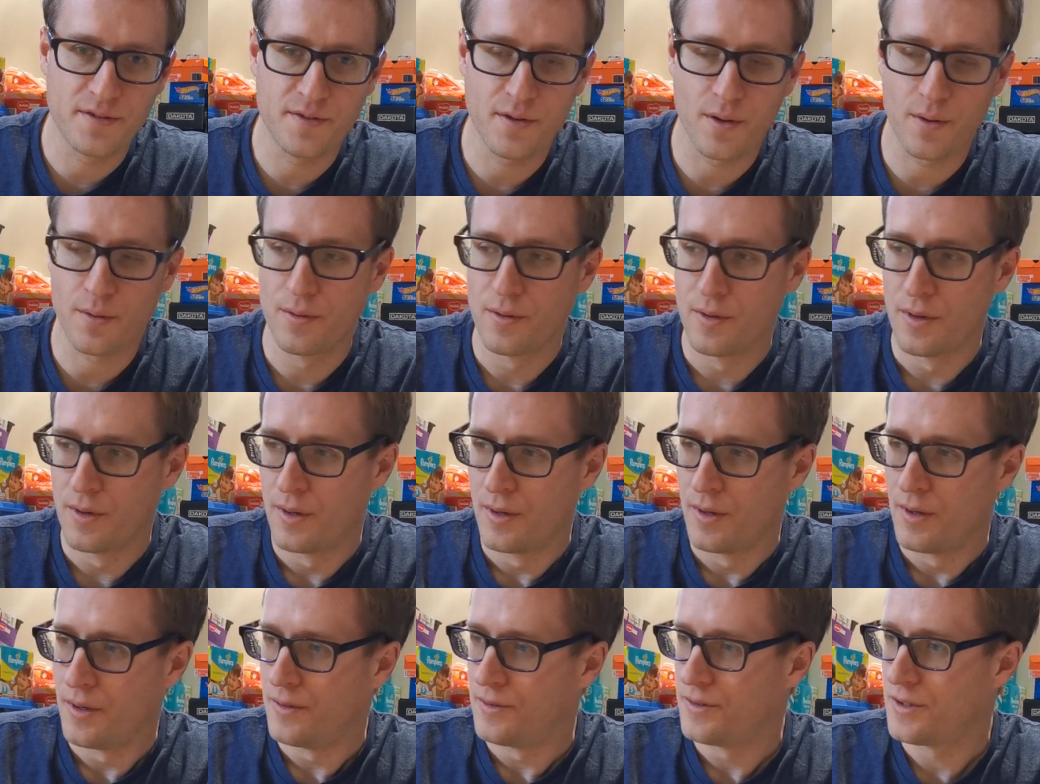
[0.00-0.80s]
So
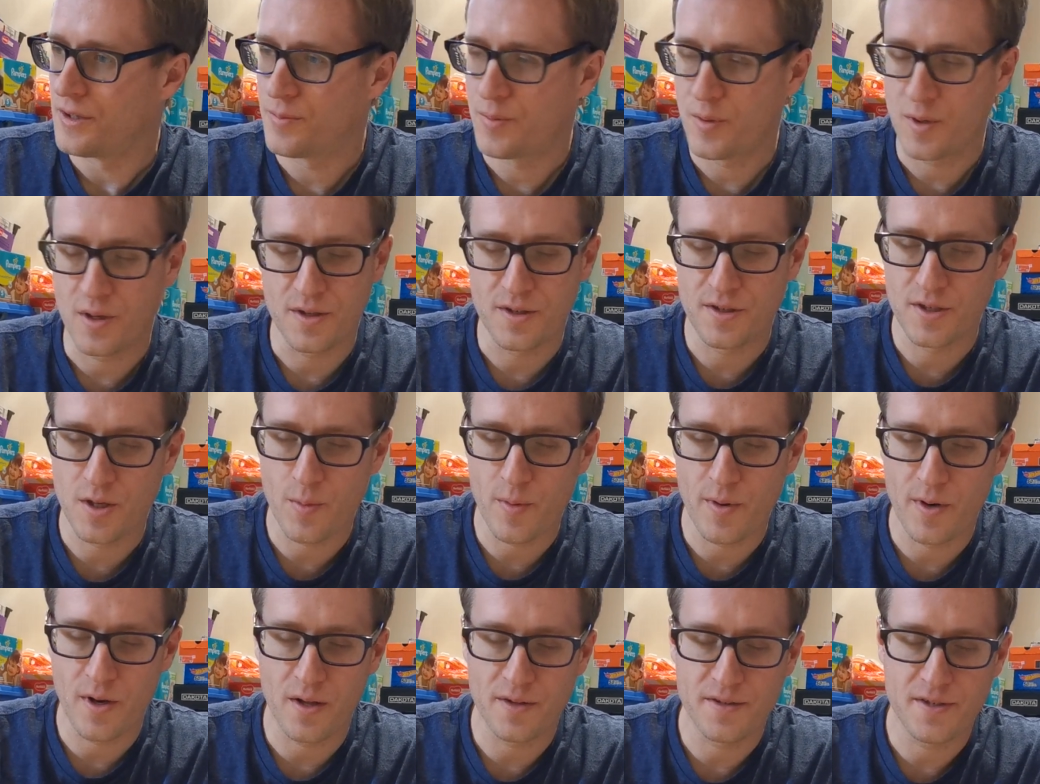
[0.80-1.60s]
just because
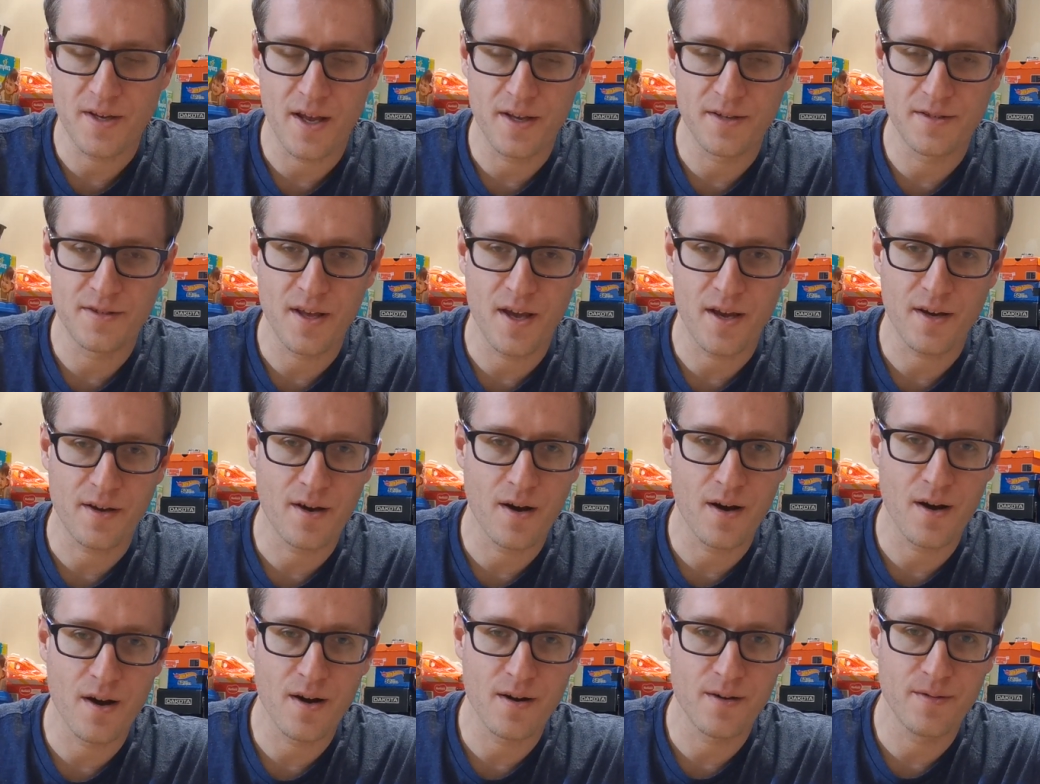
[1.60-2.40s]
someone else has that
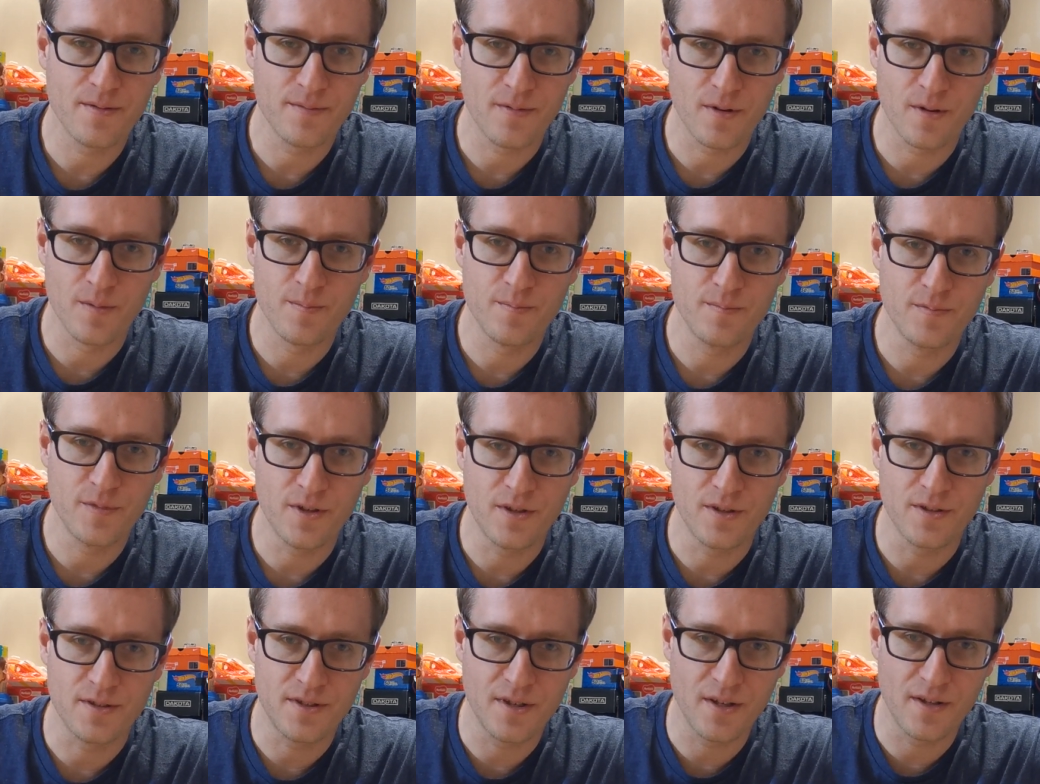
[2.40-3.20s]
car, or
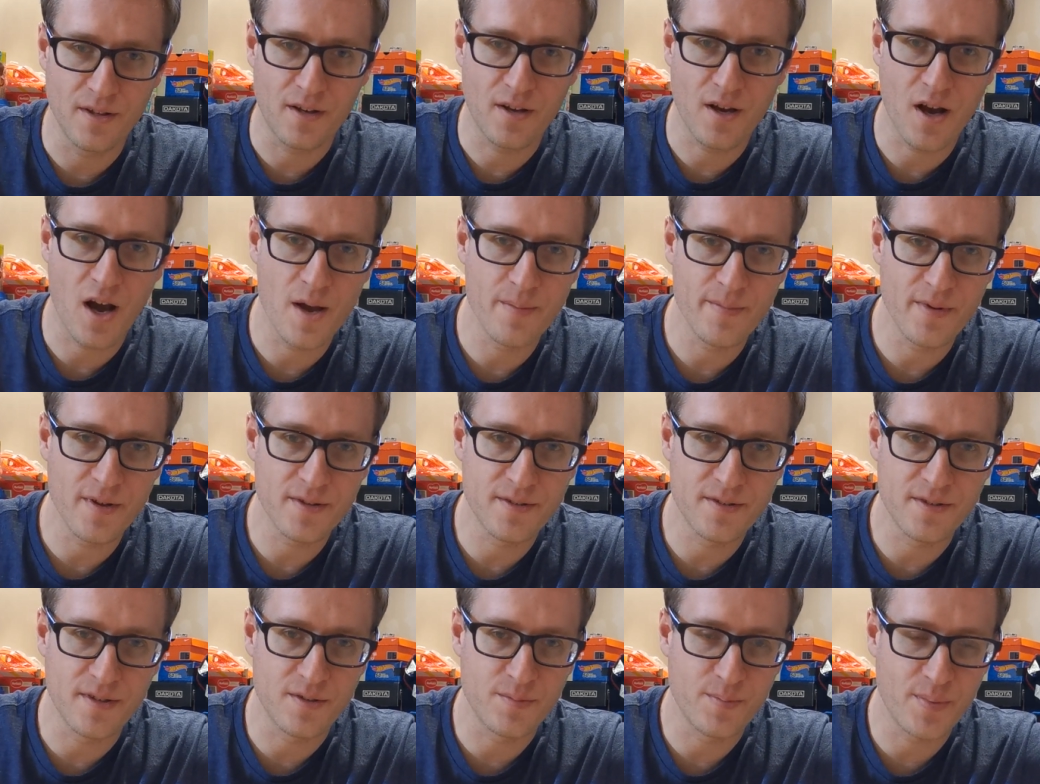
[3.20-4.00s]
you can see in the
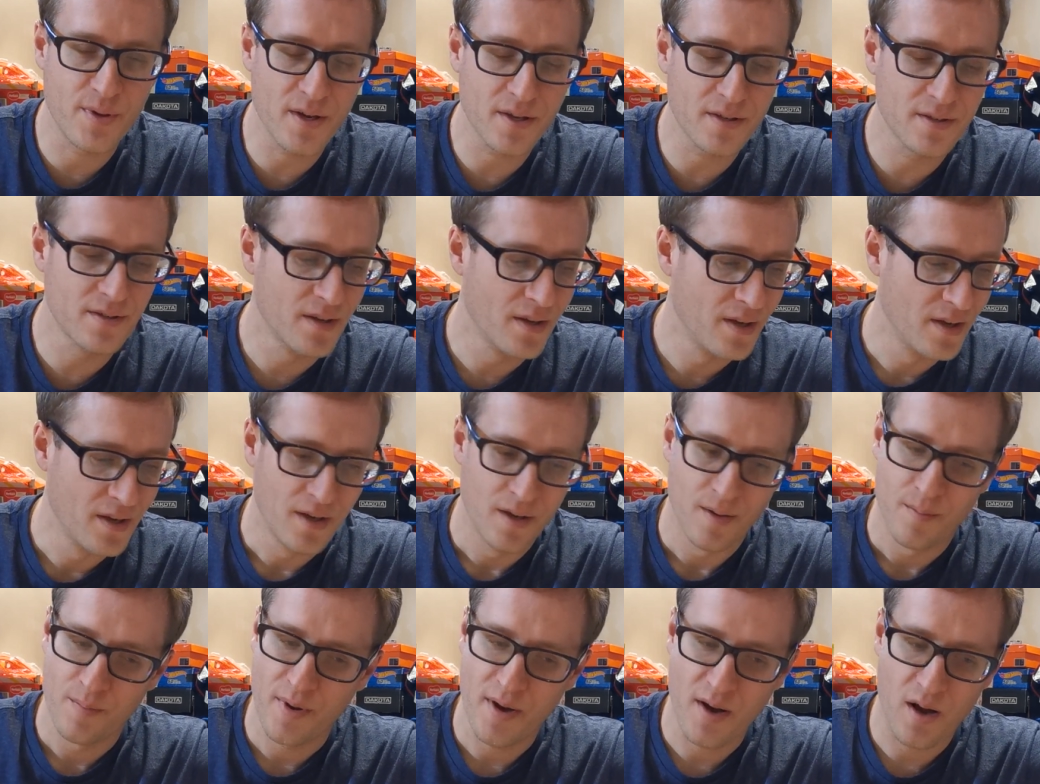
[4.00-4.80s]
comments it's picked,
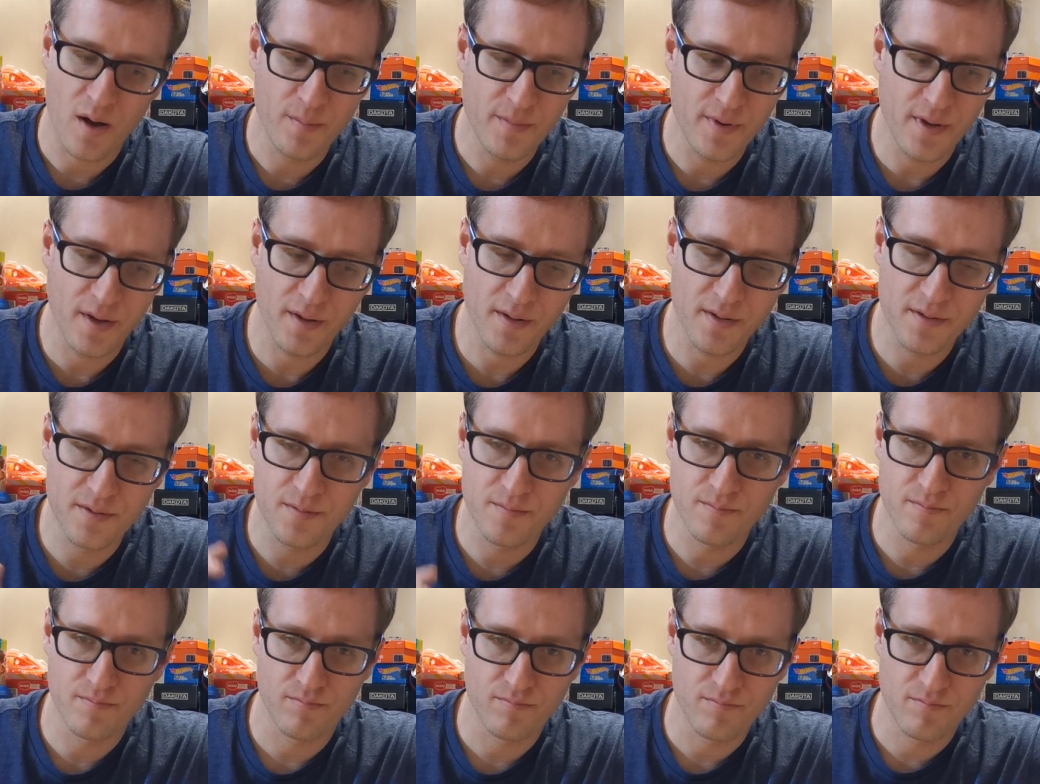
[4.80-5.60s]
by all
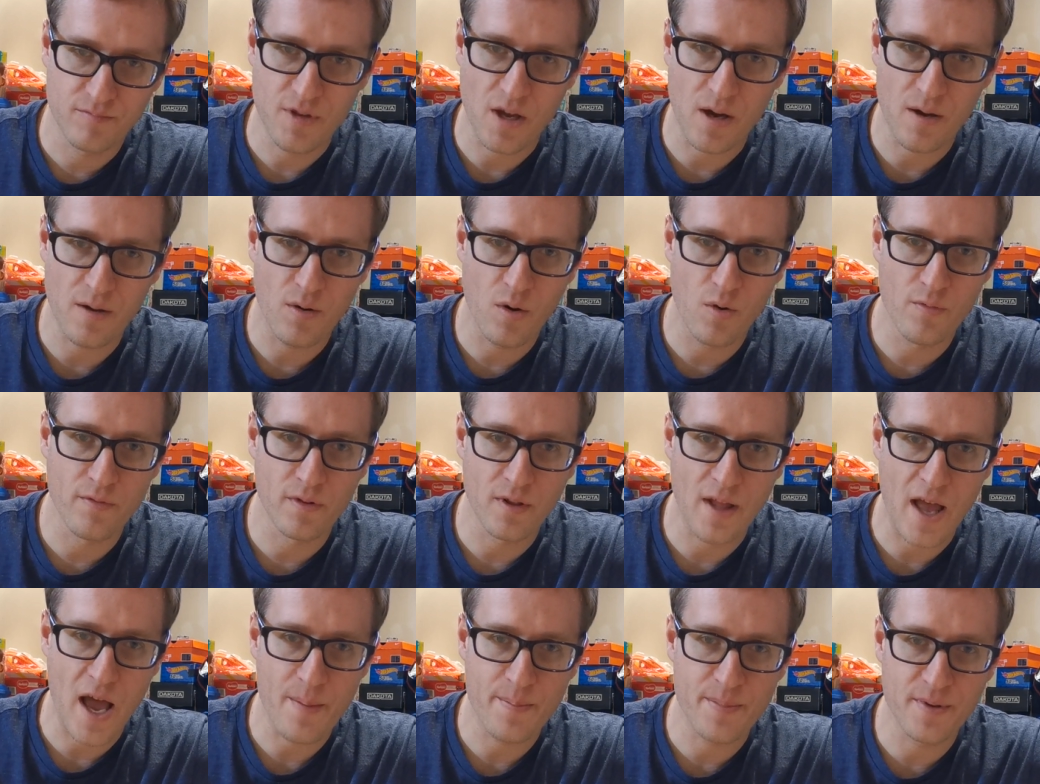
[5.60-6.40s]
means, don't
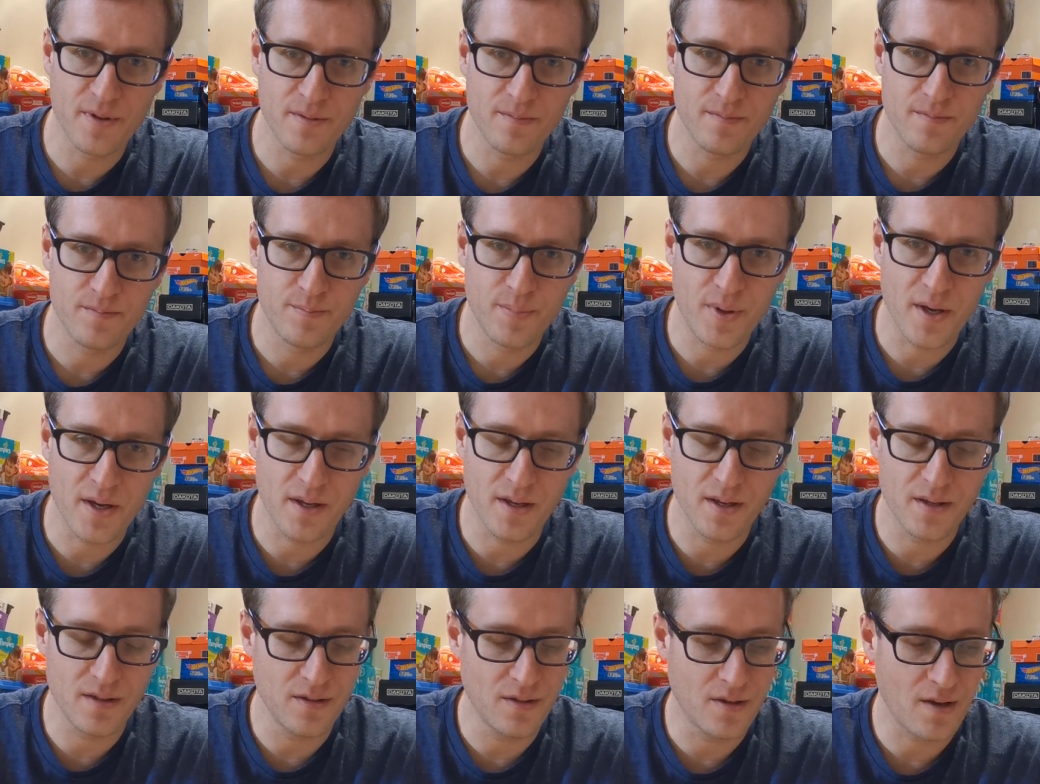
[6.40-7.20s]
overlap it,
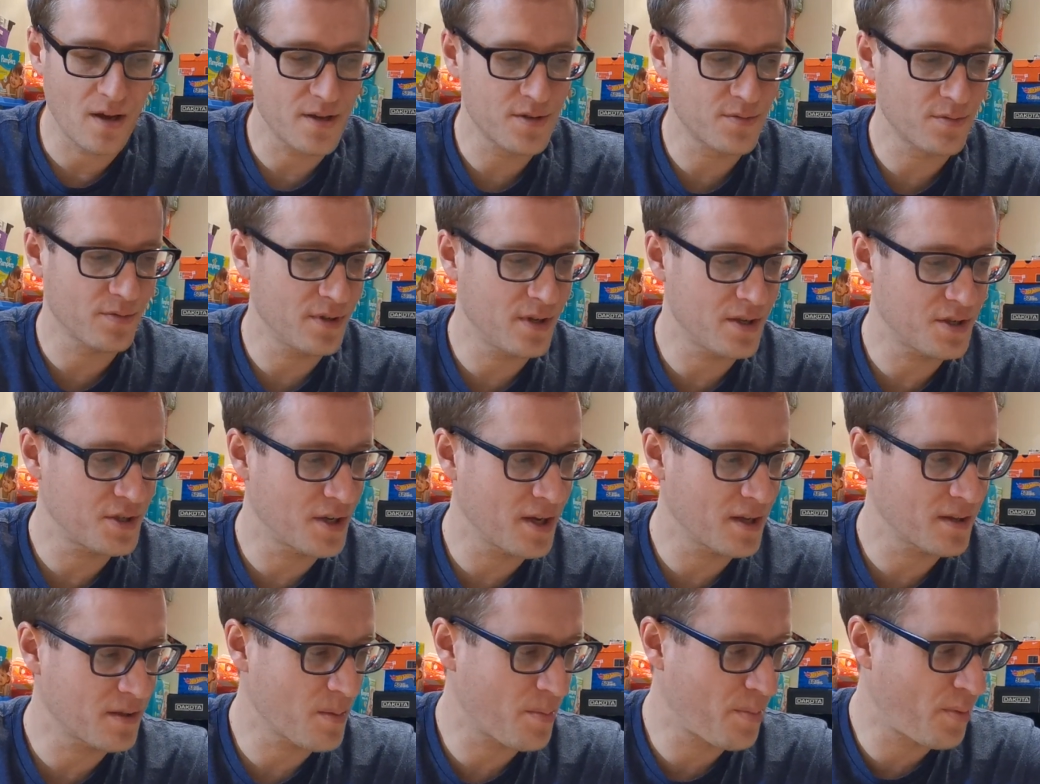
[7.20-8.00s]
pick it. You guys will each
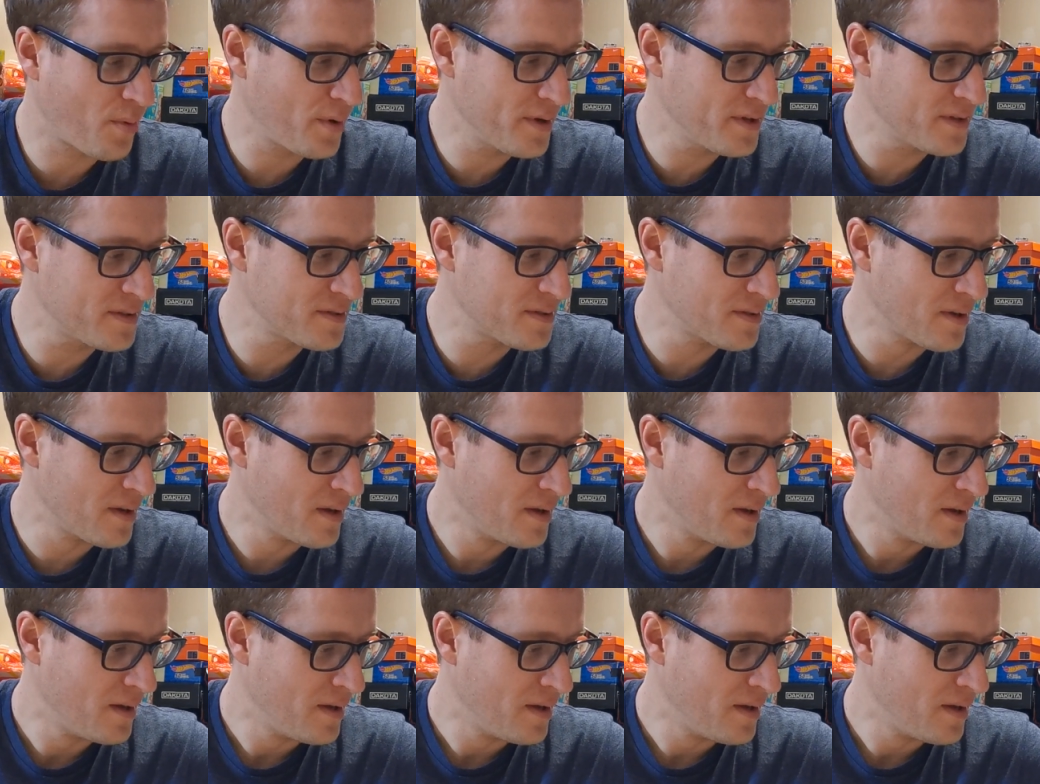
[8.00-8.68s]
get the points,